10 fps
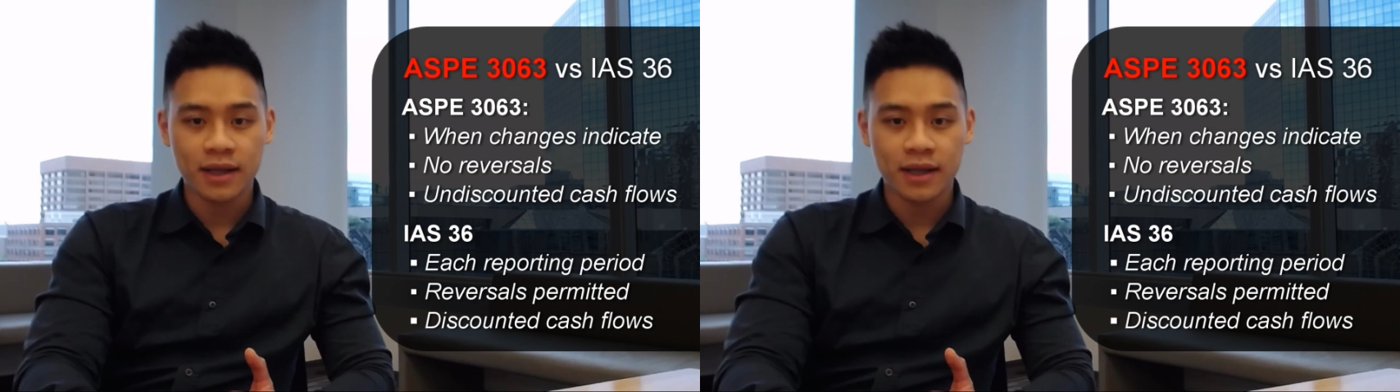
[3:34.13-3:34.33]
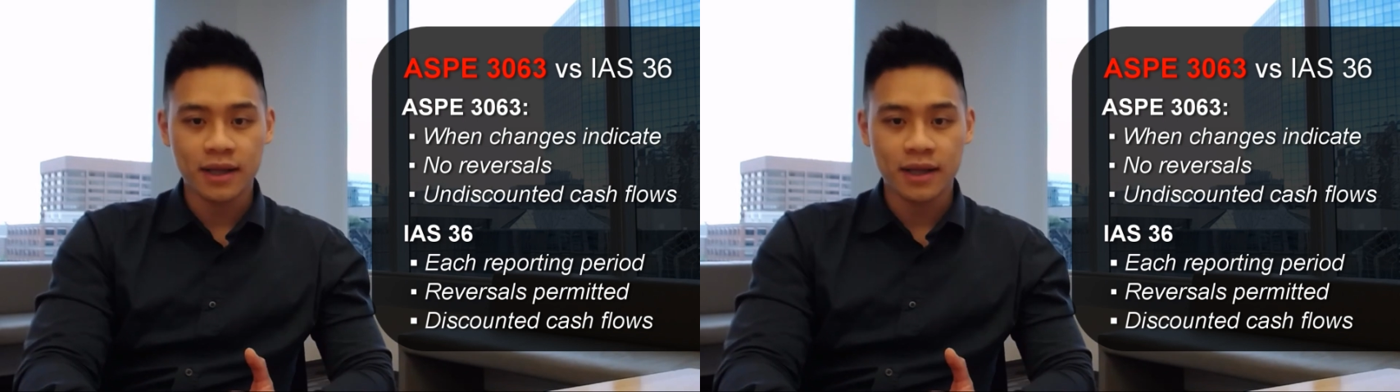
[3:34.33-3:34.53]

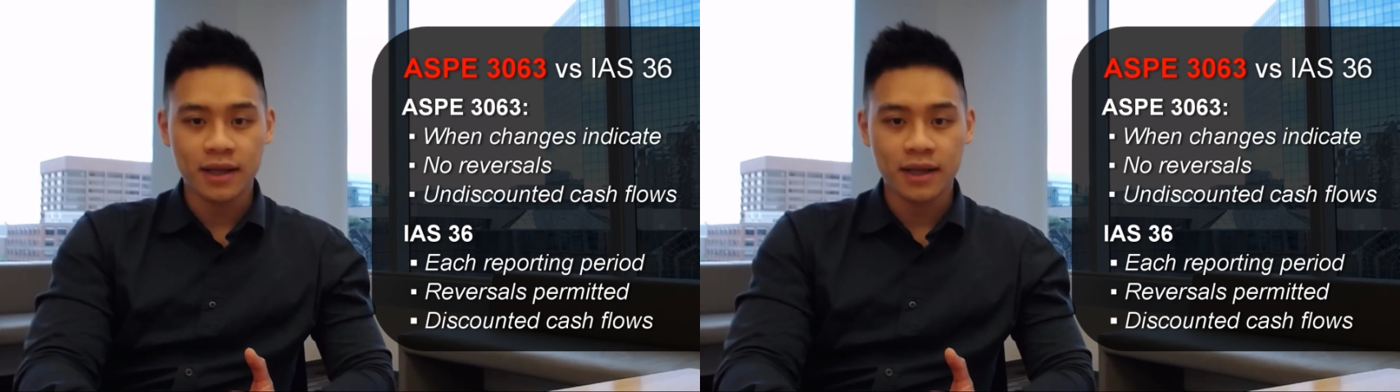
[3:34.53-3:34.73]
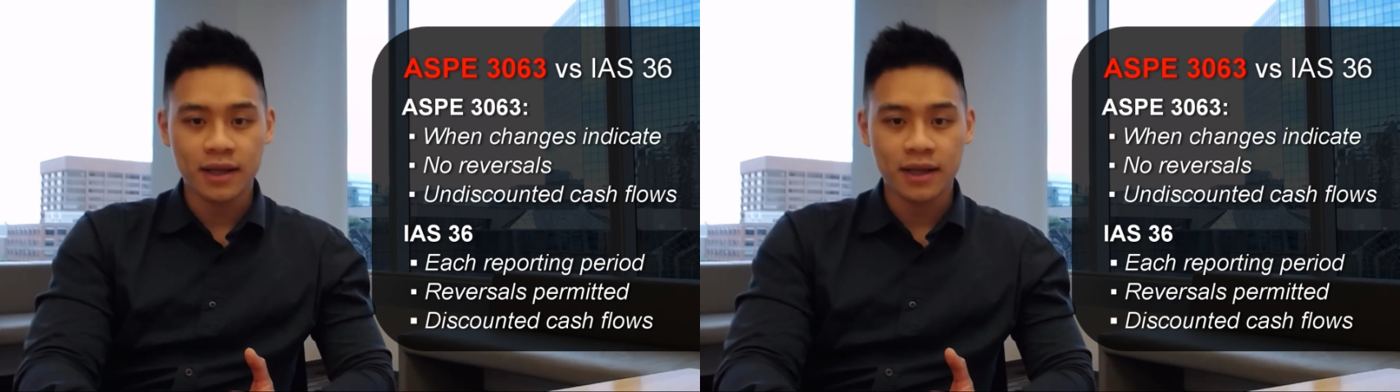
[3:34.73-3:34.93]

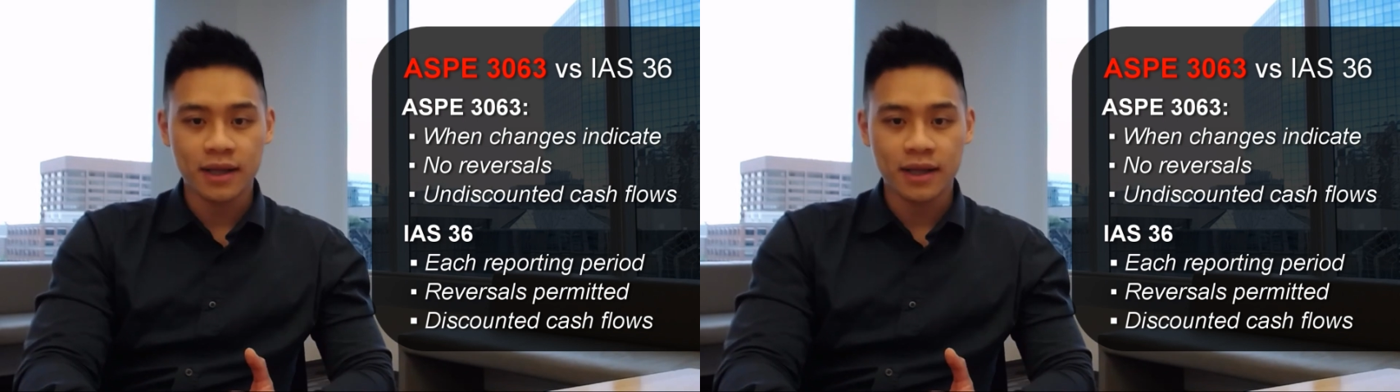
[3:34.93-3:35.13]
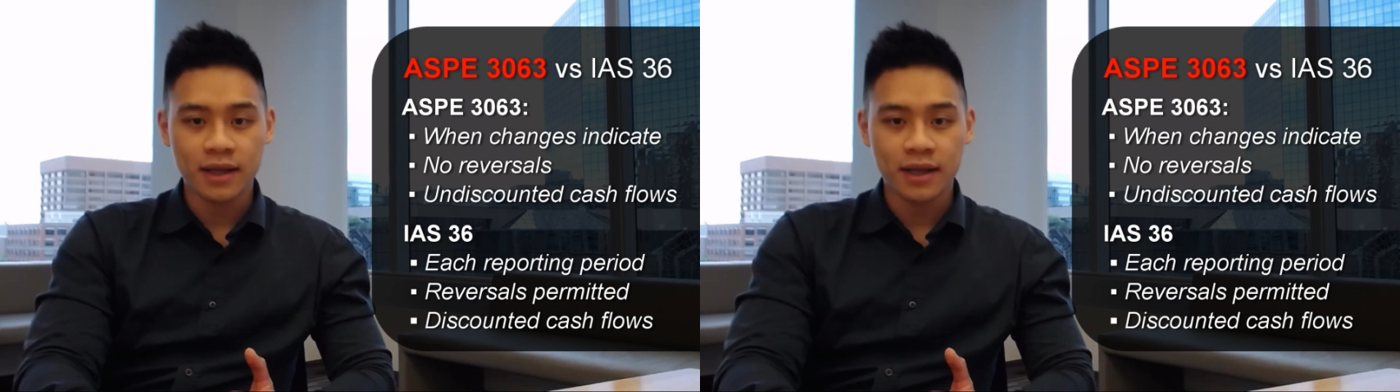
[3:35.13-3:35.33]
Again,
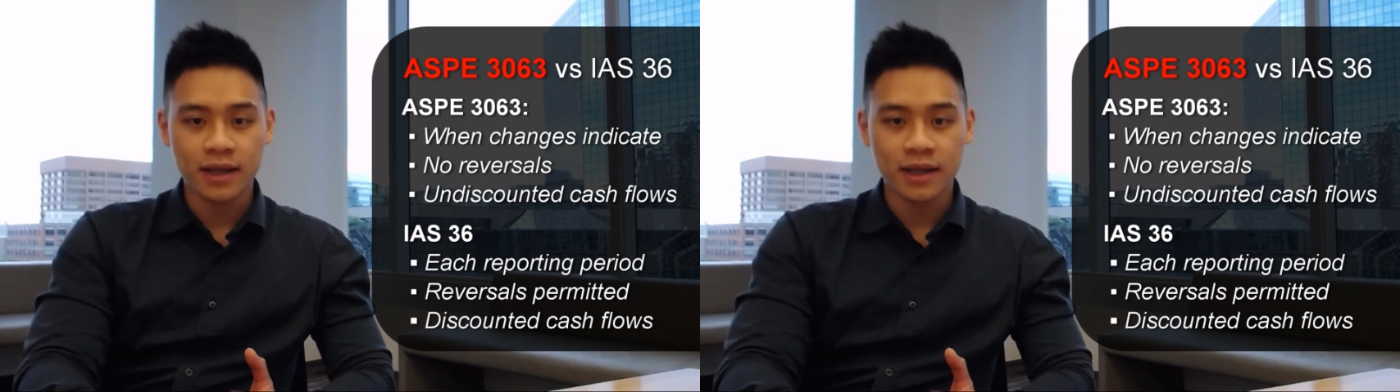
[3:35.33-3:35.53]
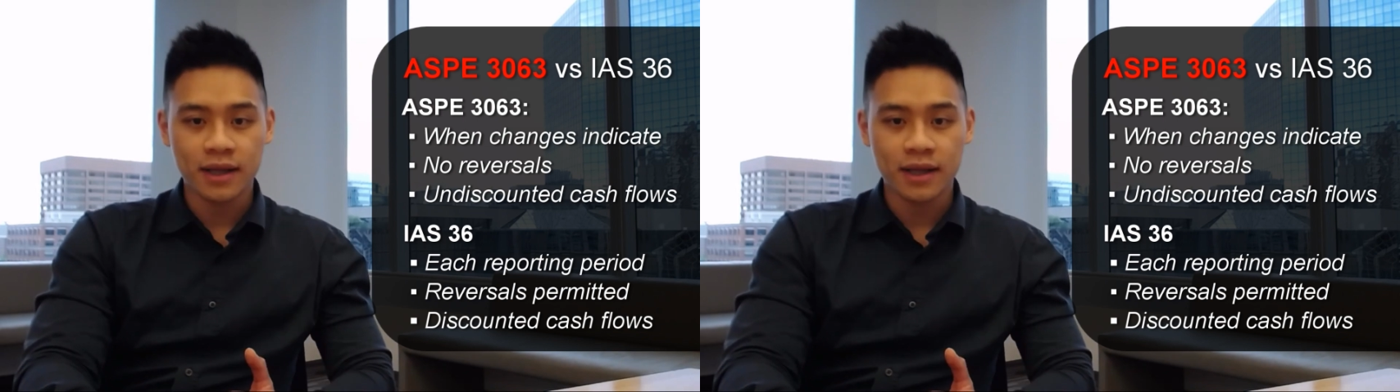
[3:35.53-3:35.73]
just
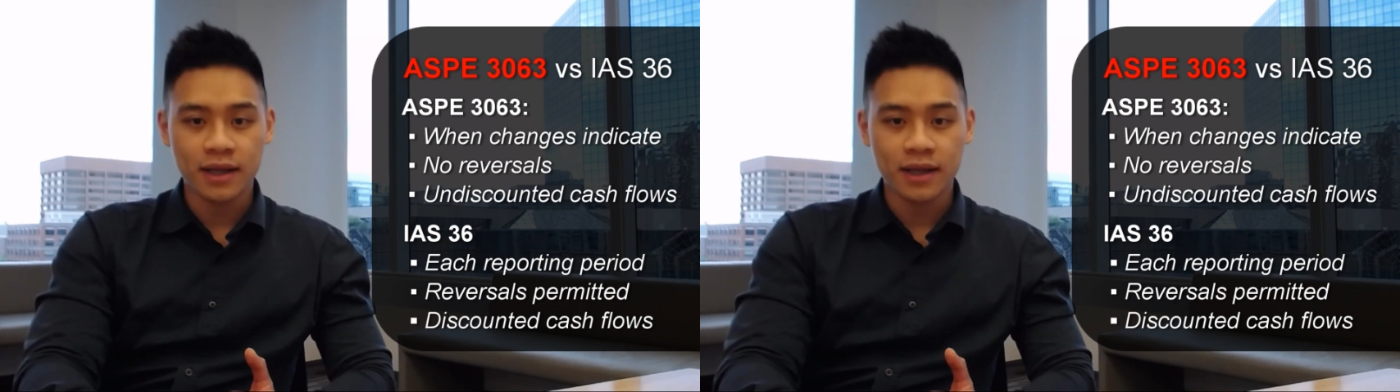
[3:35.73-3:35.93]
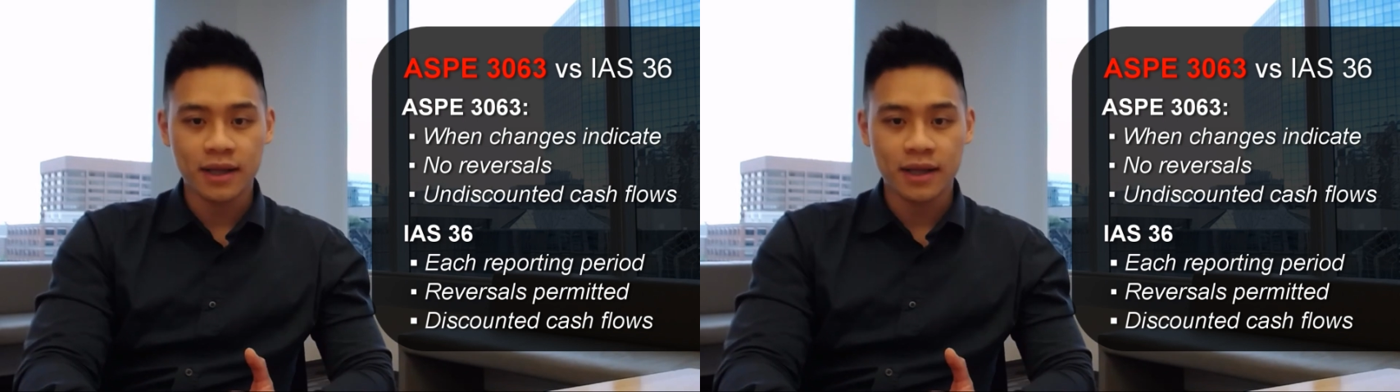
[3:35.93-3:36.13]
as a
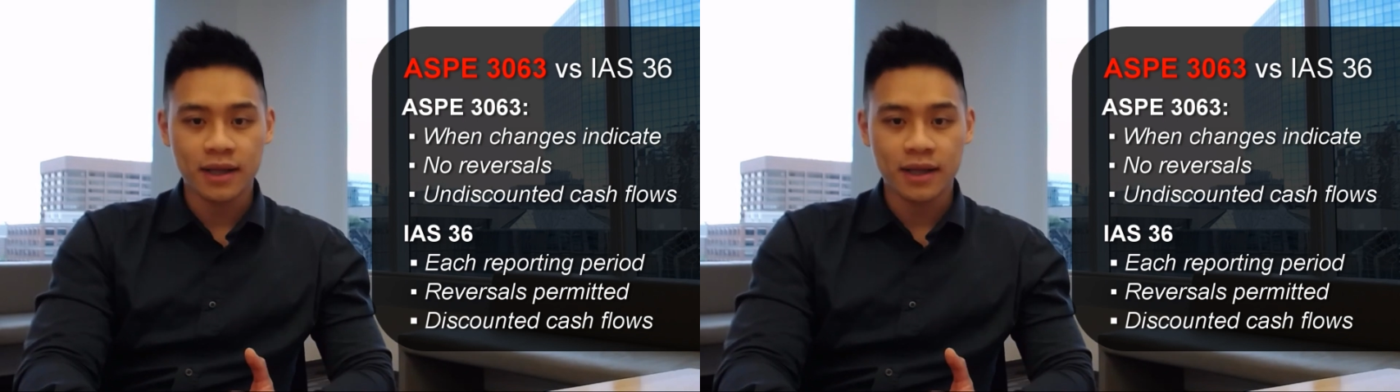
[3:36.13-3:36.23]
reminder,